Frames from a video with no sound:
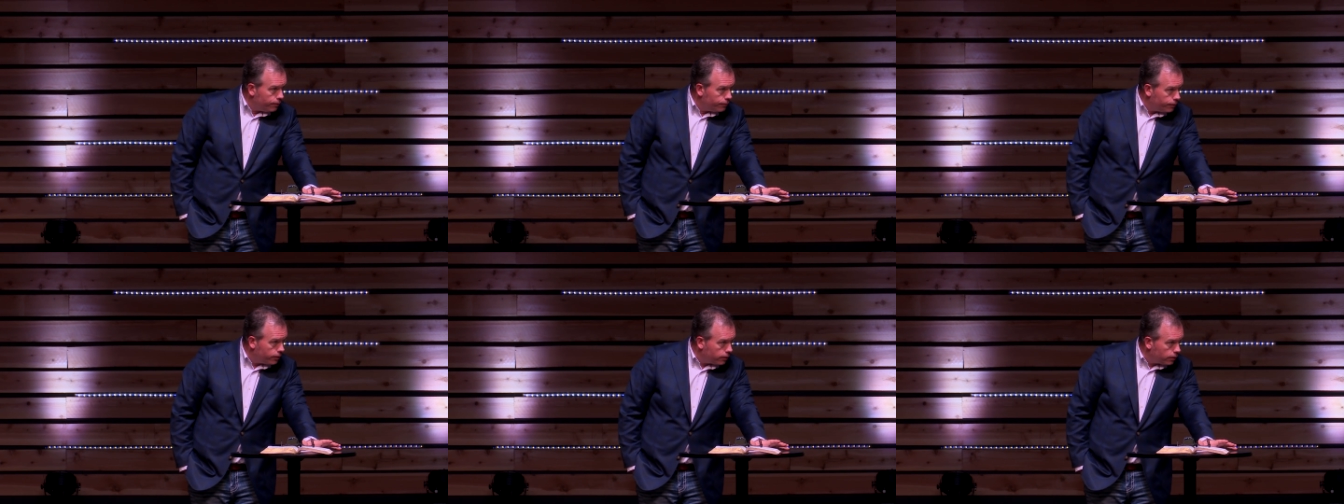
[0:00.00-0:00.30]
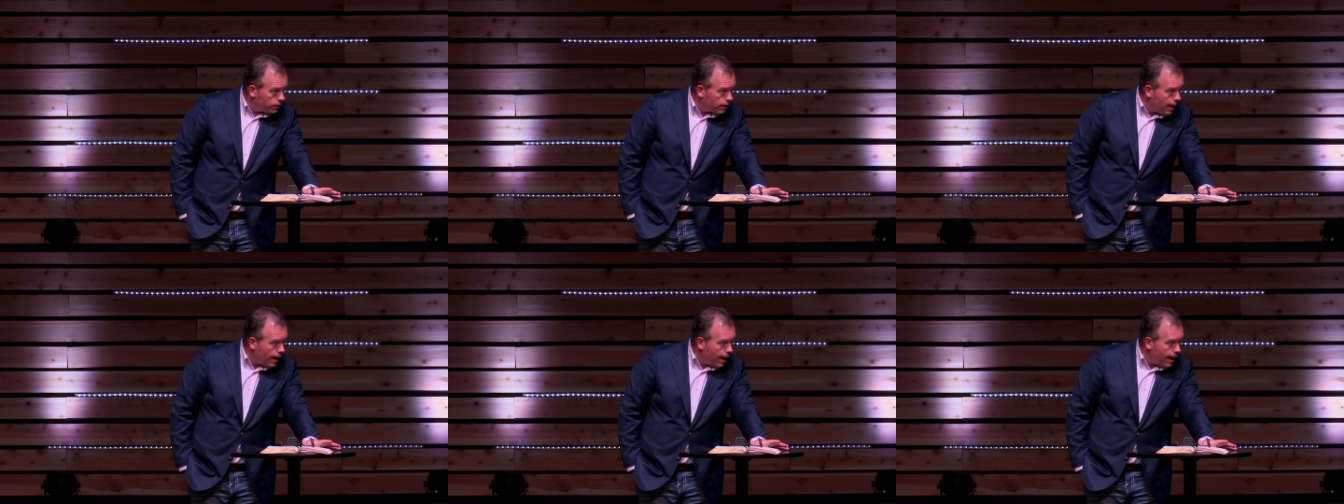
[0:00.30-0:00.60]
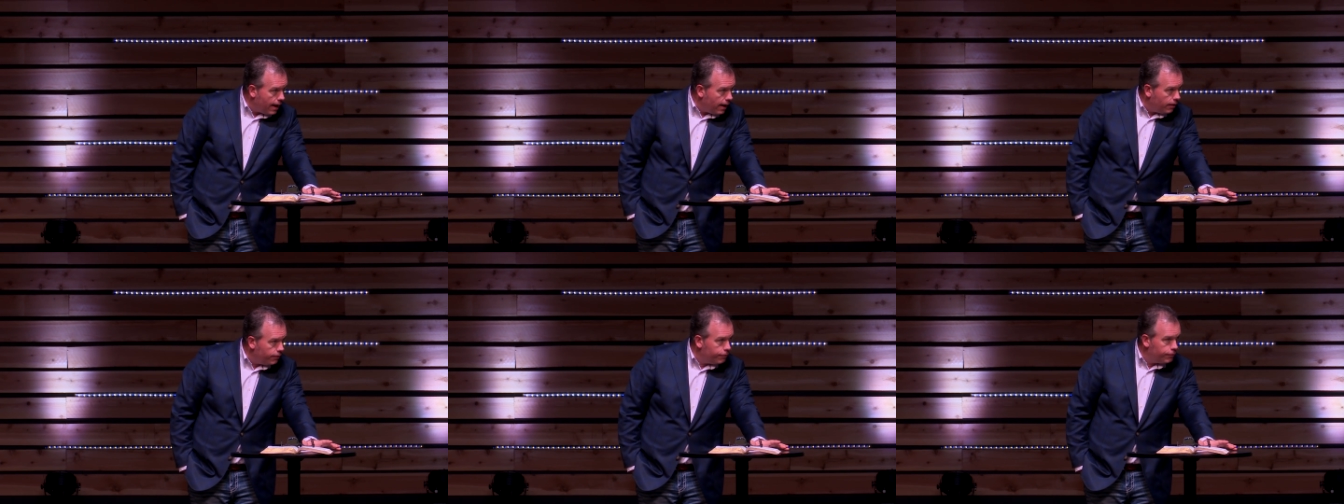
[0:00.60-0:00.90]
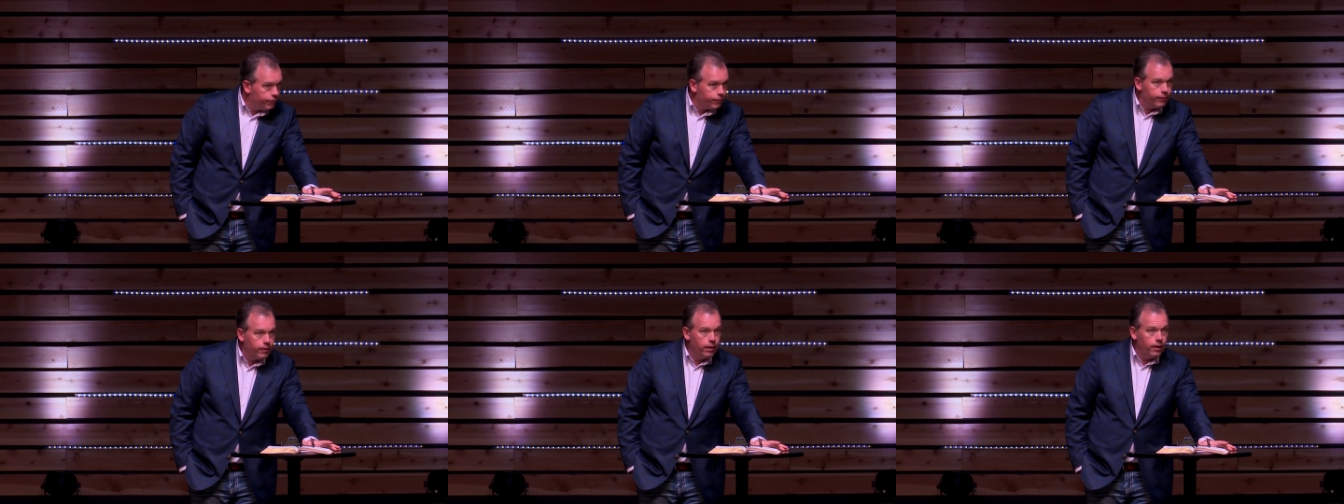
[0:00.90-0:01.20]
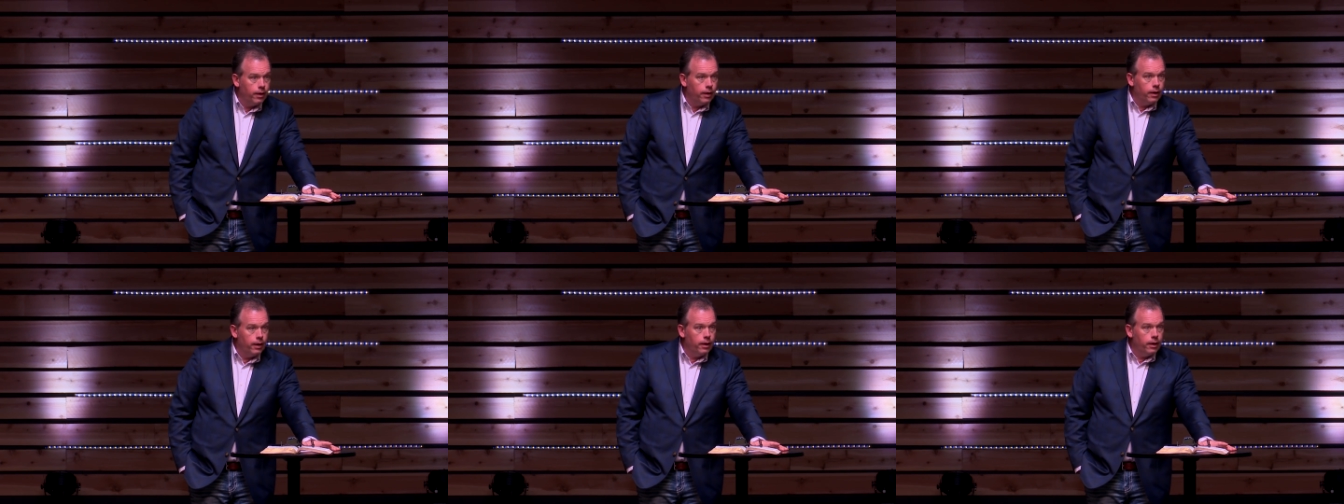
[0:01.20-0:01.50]
of their life.
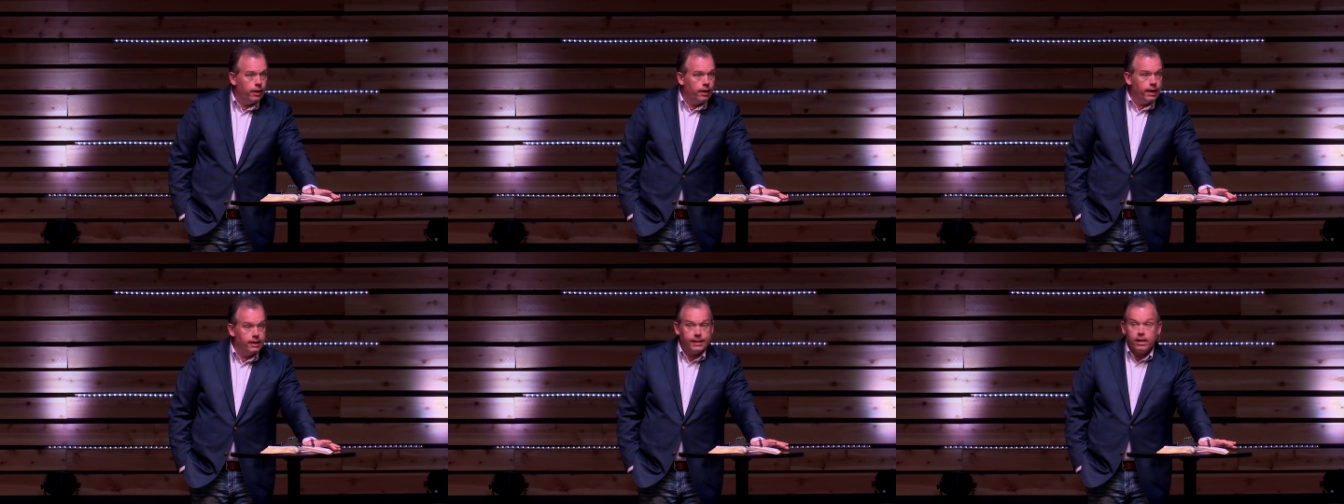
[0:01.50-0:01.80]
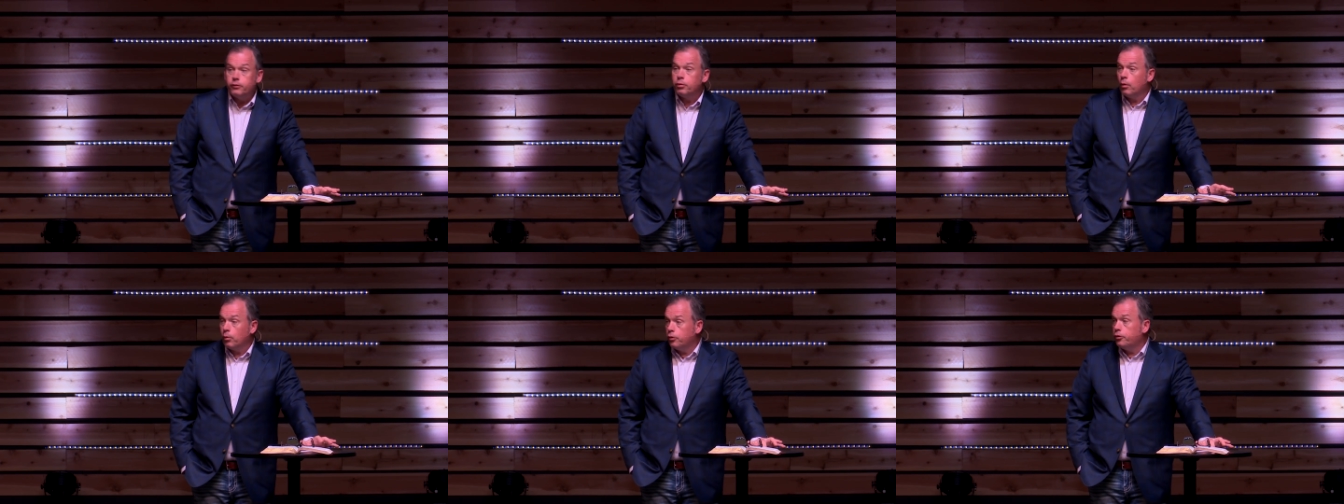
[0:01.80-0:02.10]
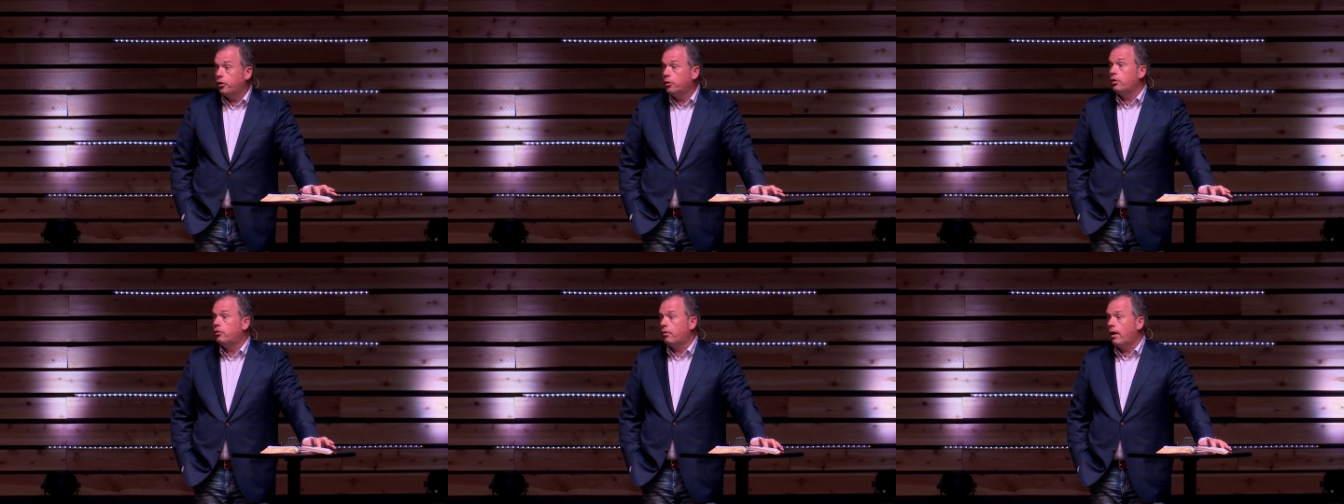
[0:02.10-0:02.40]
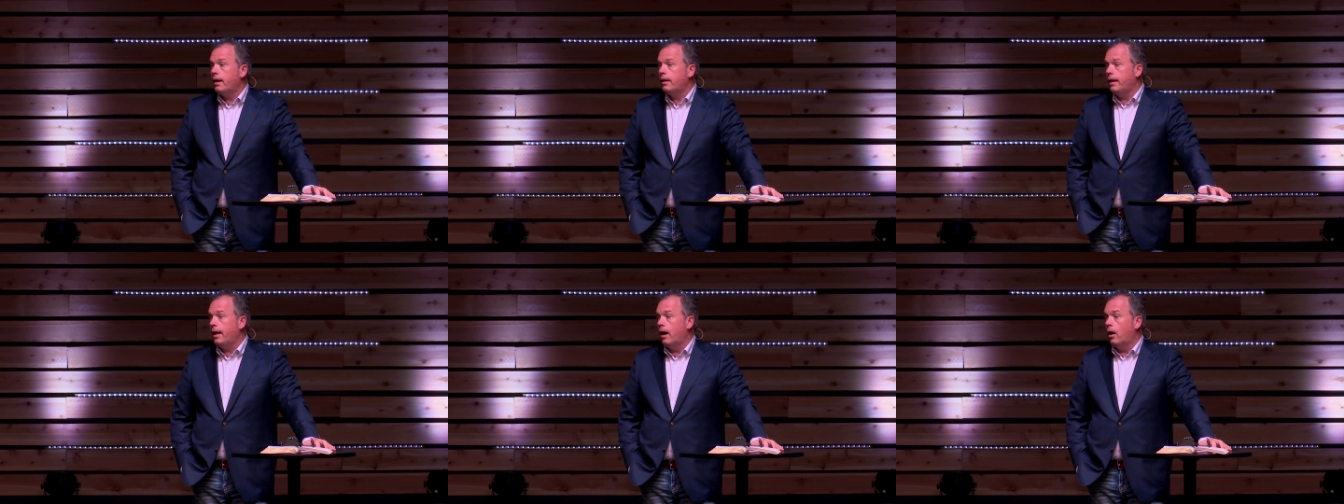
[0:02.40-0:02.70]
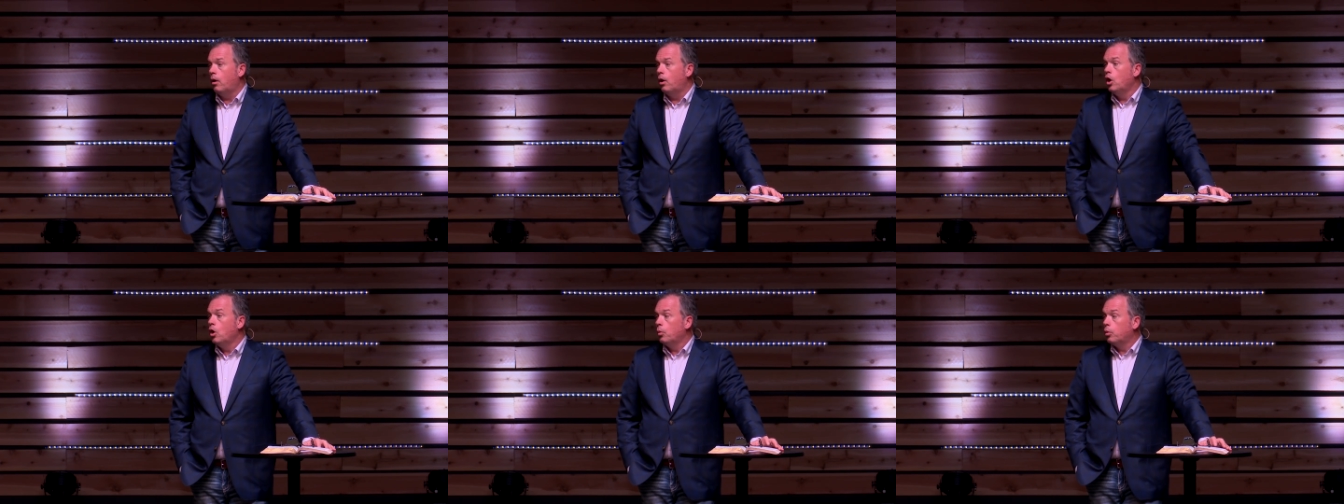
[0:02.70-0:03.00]
And that's what we're doing right
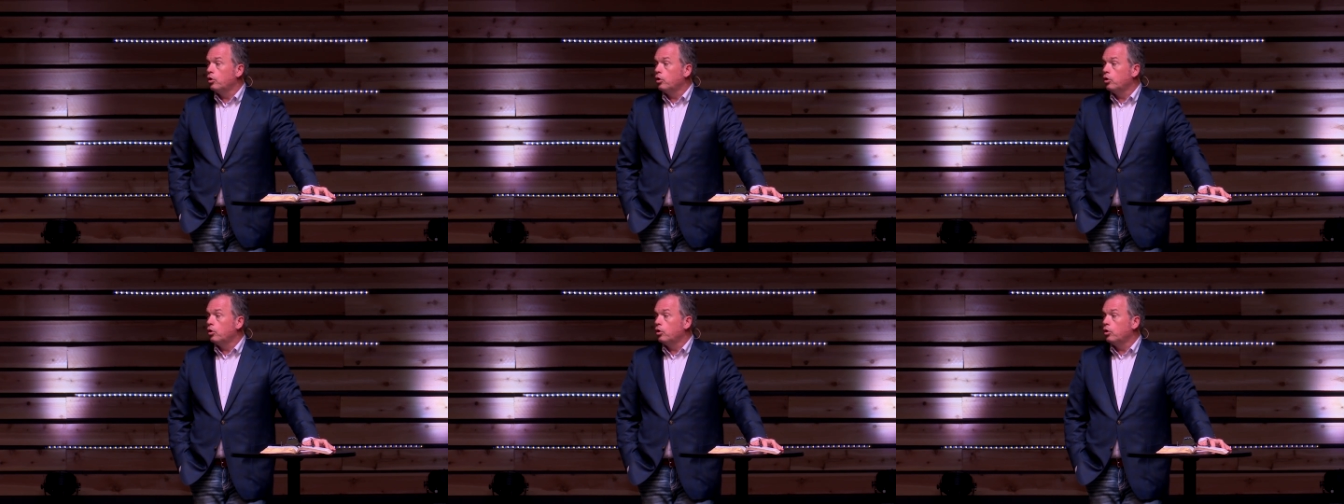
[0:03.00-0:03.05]
now.